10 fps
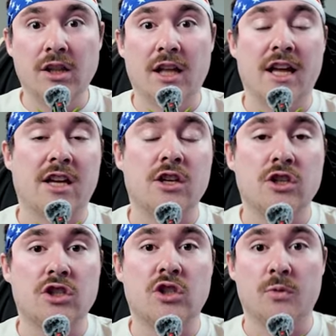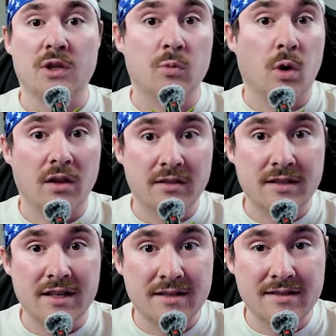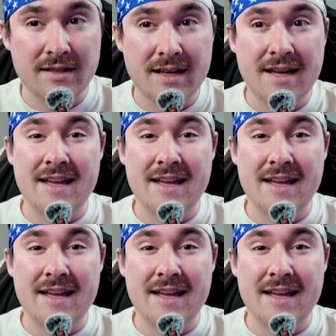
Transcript: like Sui Wallet does